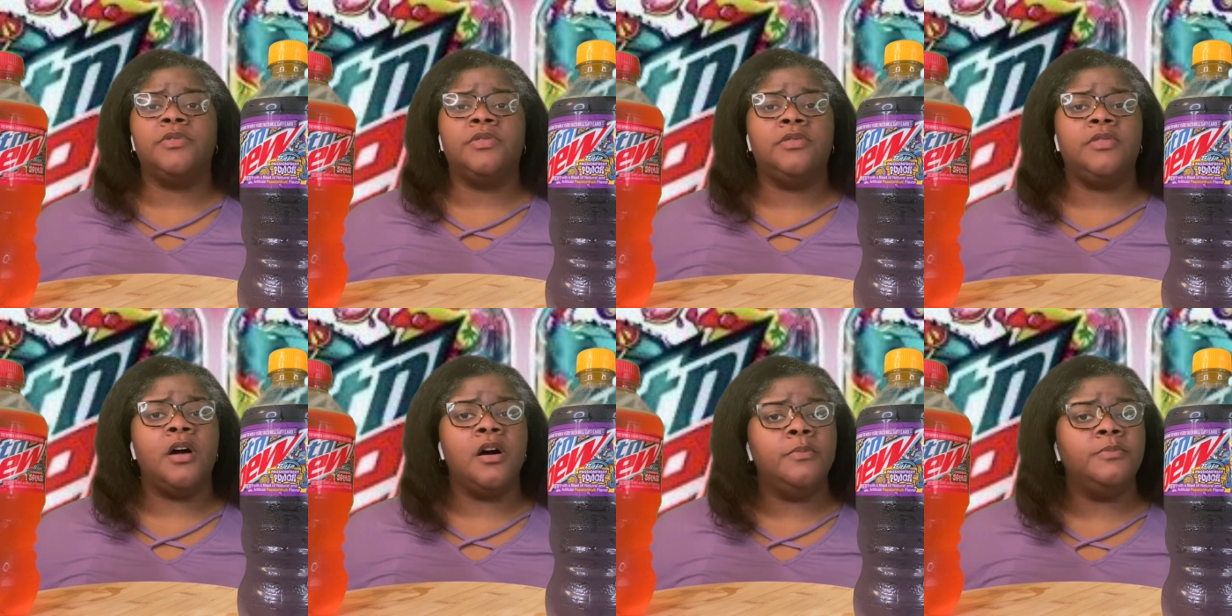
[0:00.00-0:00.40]

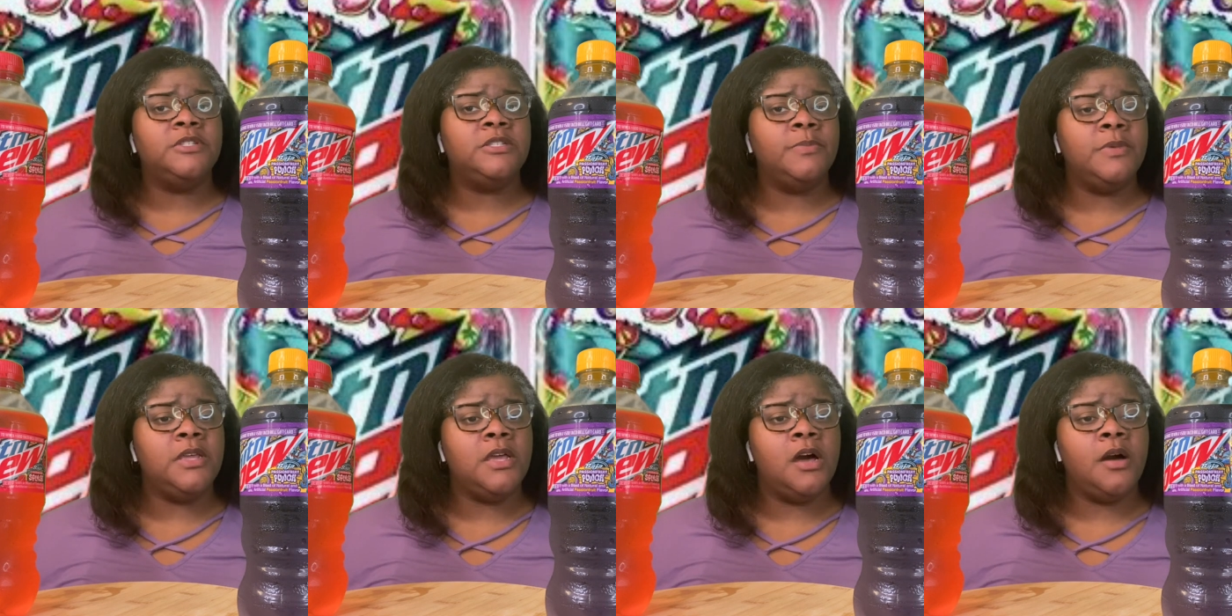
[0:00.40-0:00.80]
Thumbs
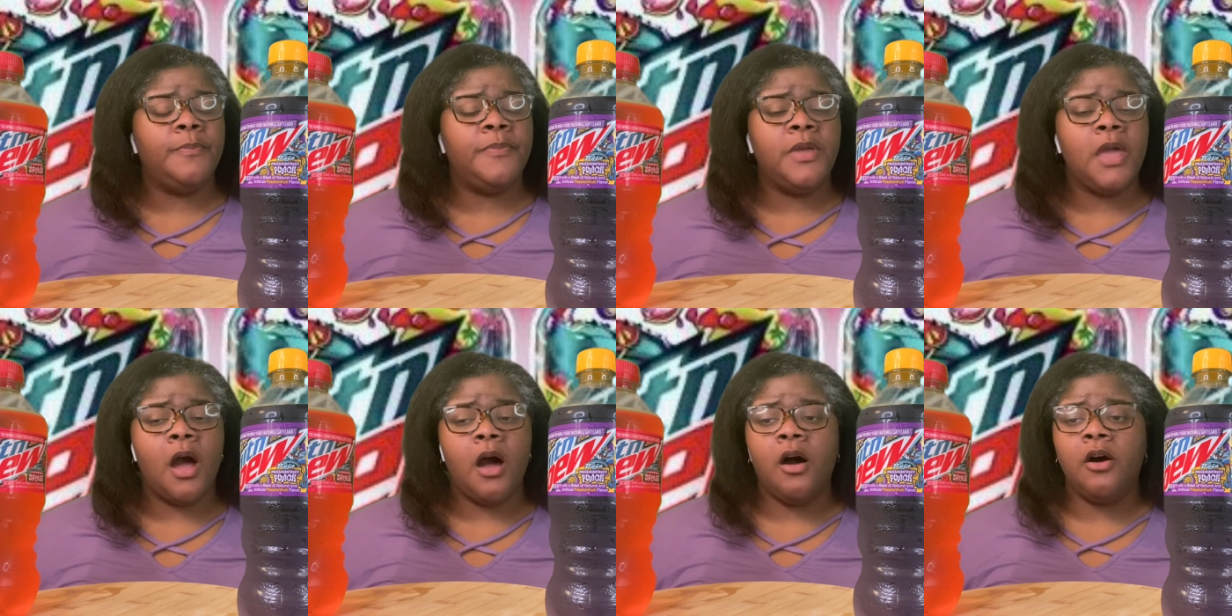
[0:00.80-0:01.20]
me up,
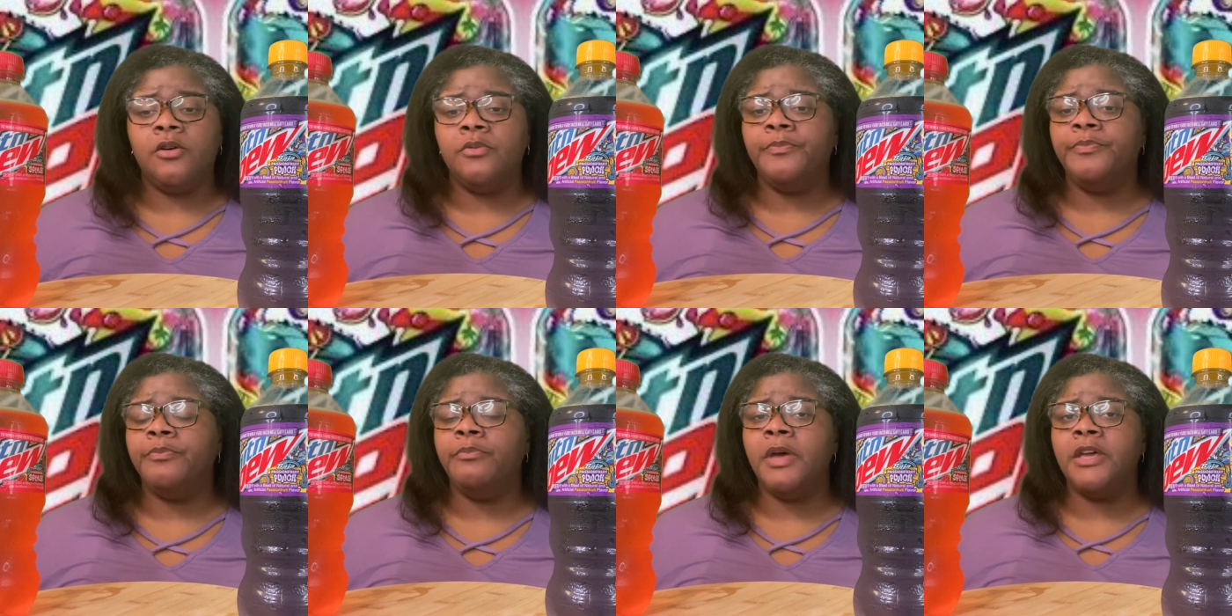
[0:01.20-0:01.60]

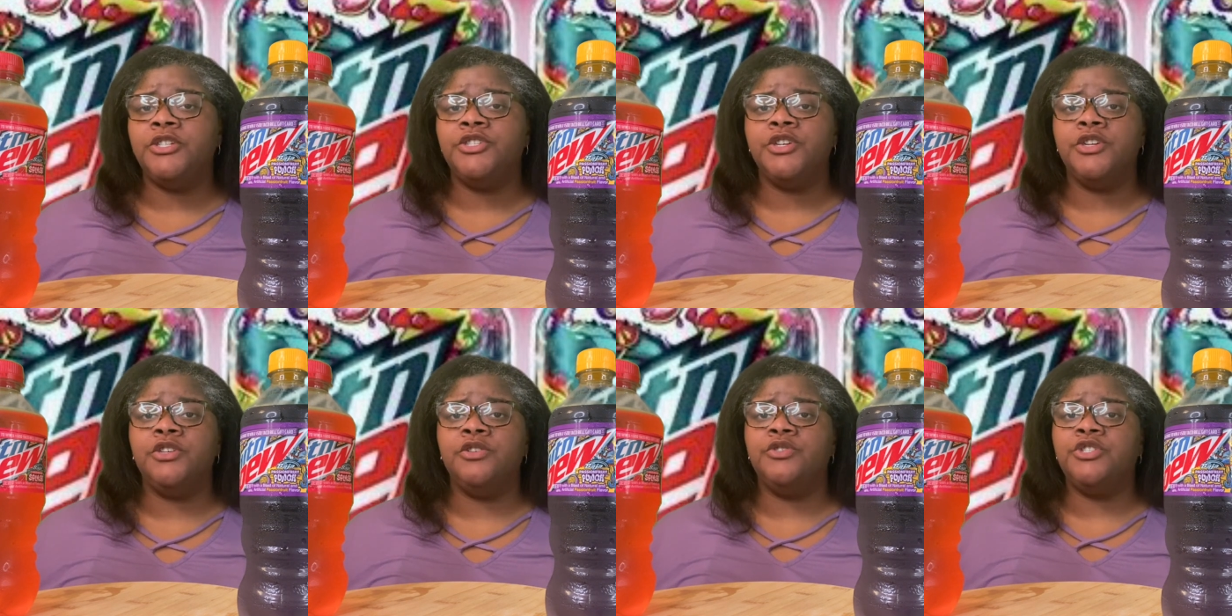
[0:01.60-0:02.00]
y'all. Make
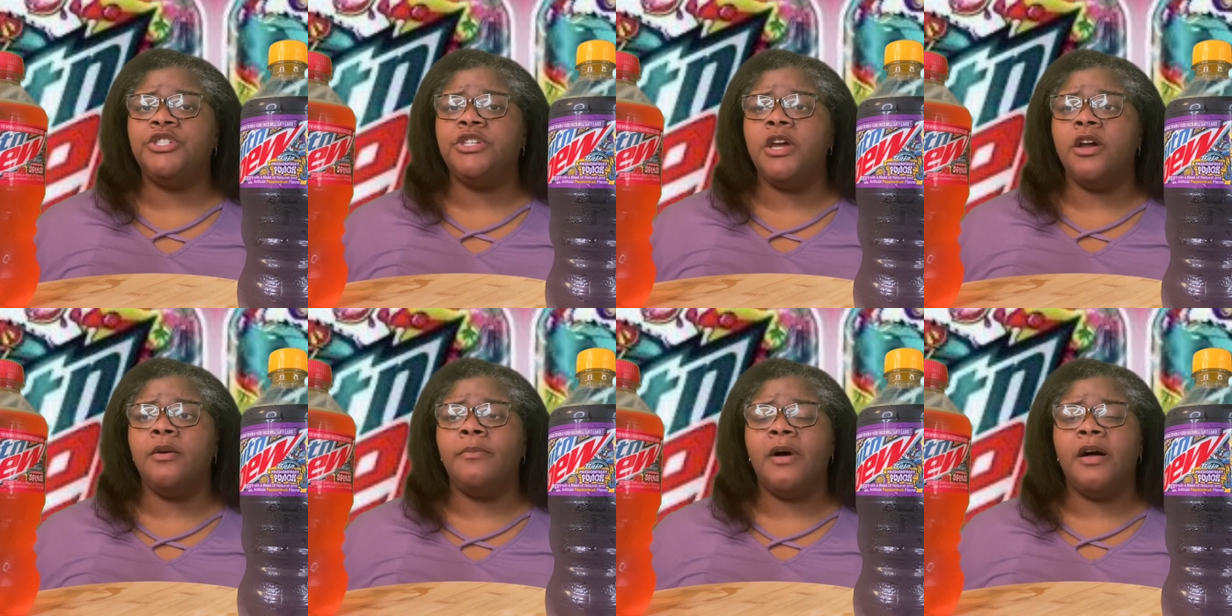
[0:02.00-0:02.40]
sure you
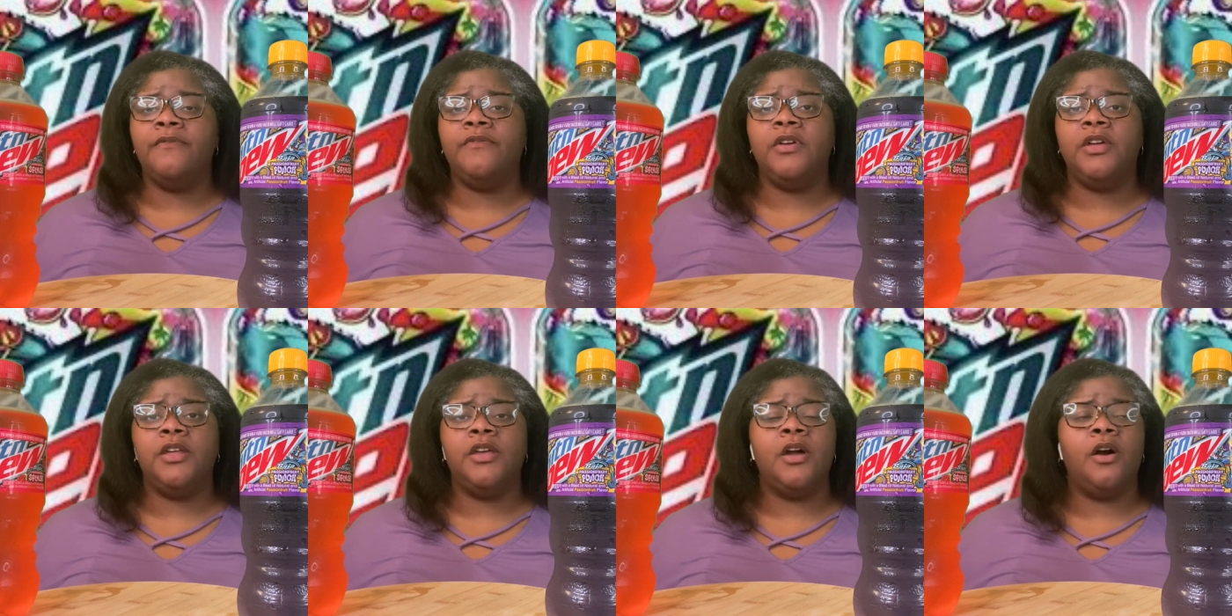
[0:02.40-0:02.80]
share my
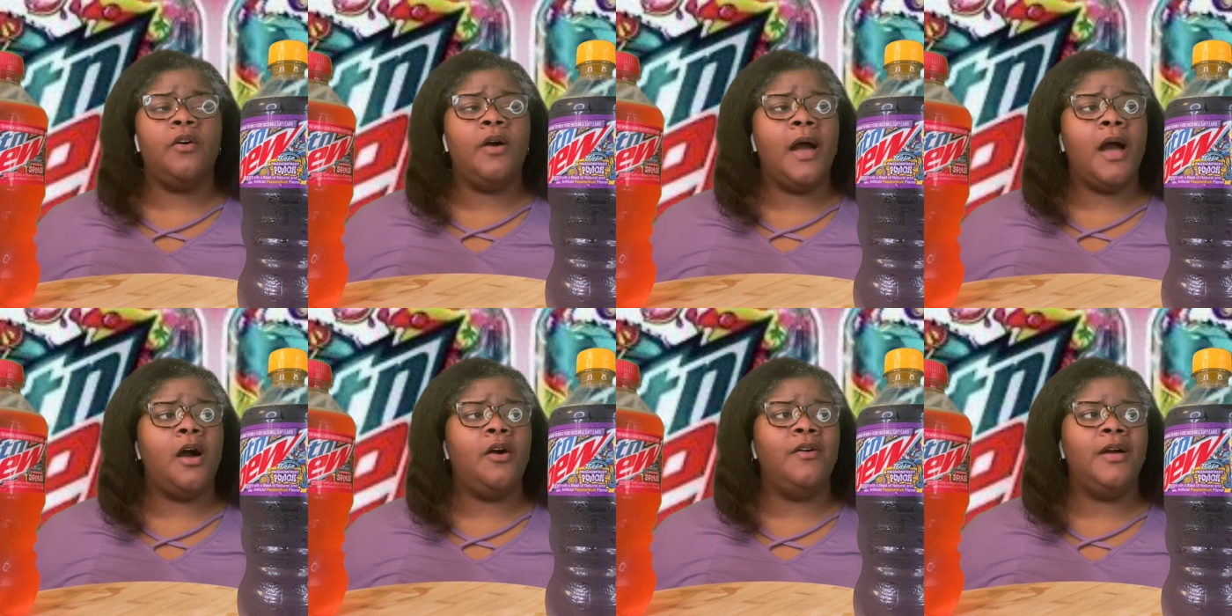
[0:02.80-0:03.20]
video
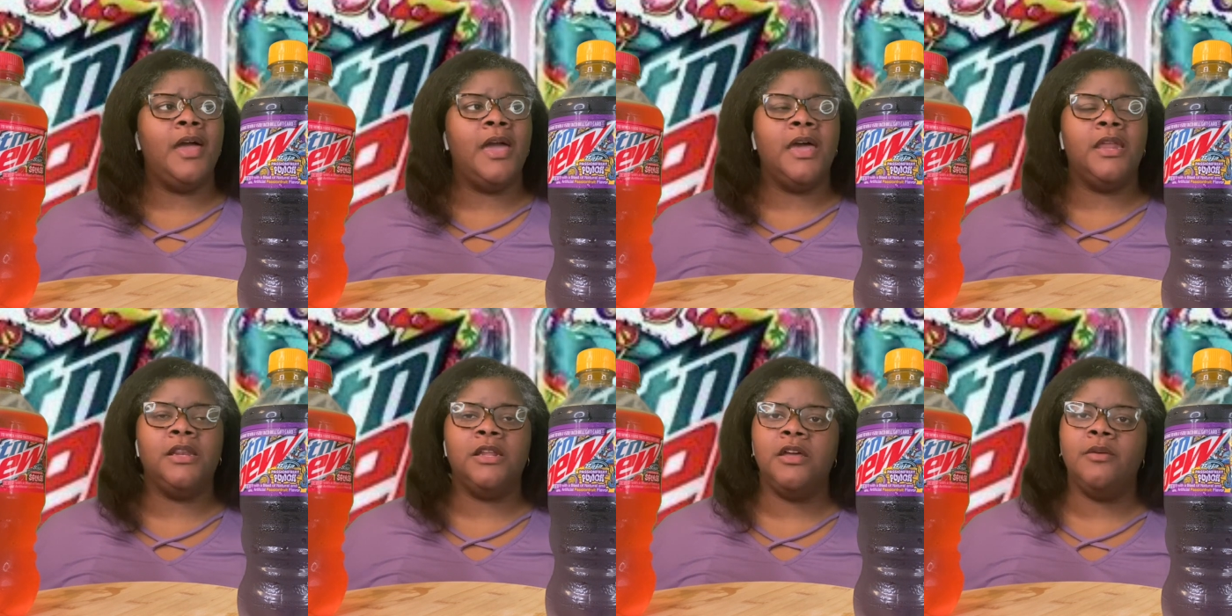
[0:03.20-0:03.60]
out
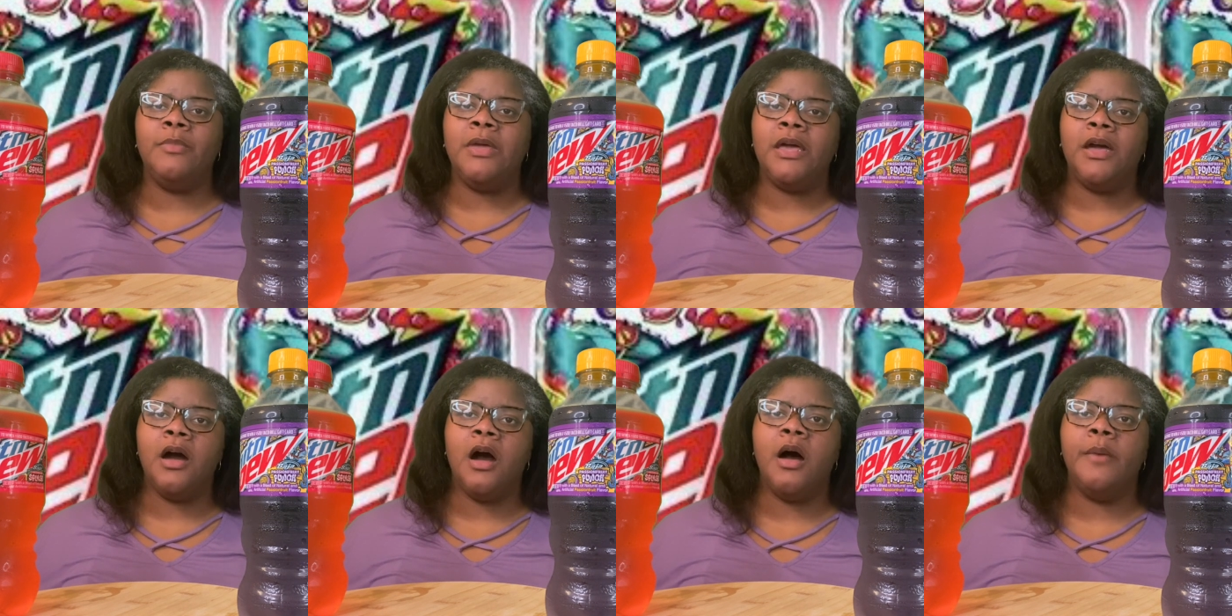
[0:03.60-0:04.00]
and leave me
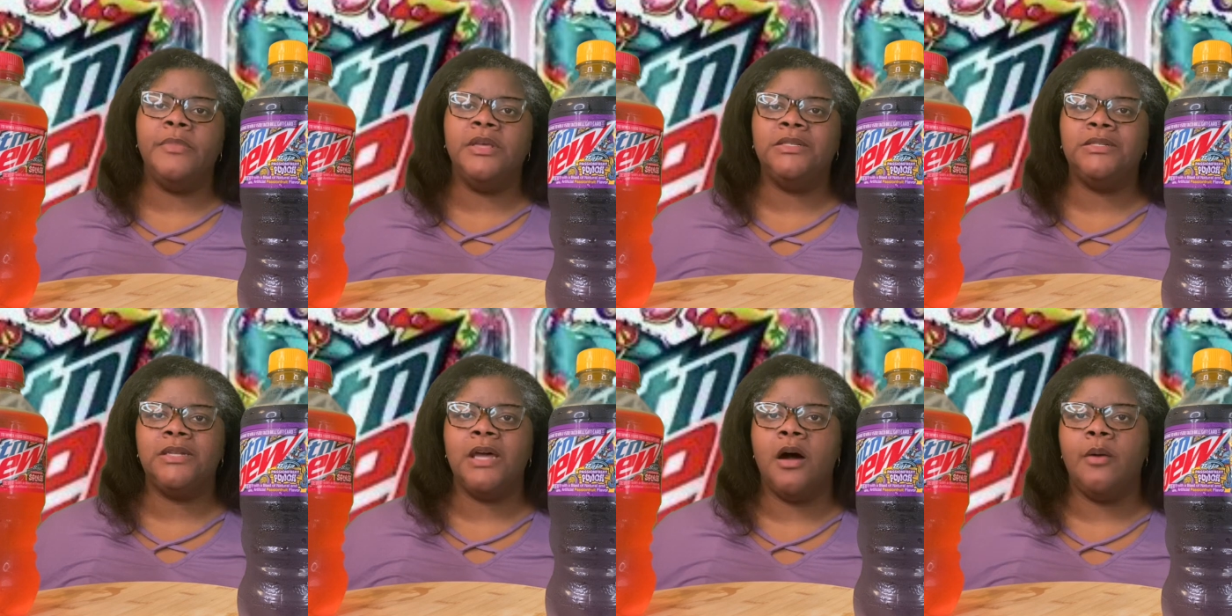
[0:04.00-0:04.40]

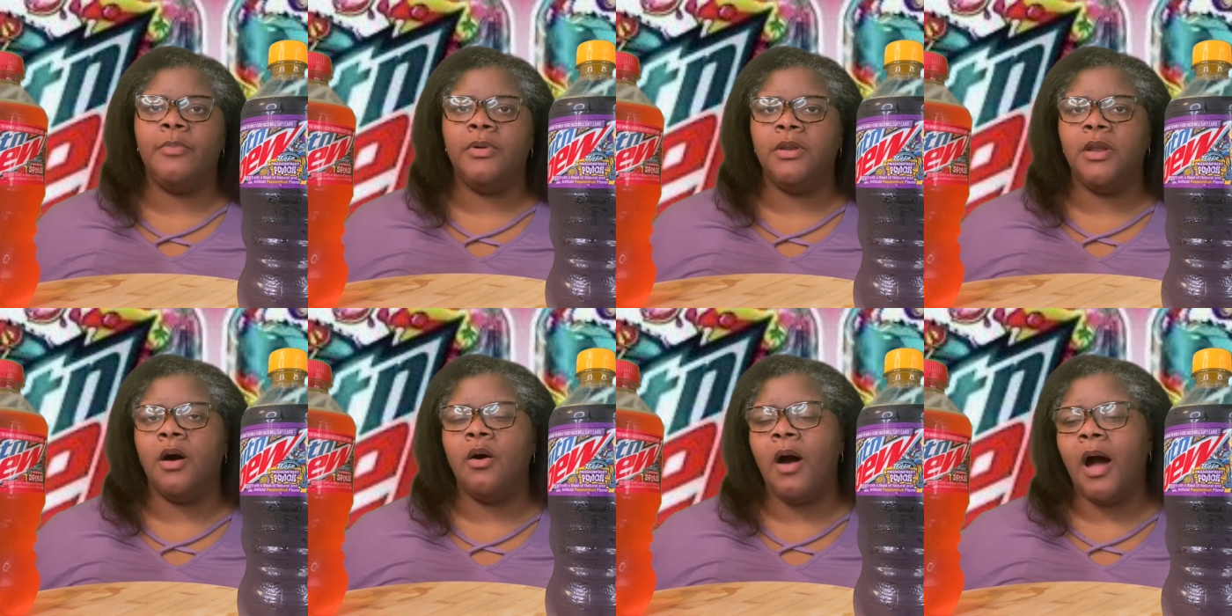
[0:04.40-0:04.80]
comments down below.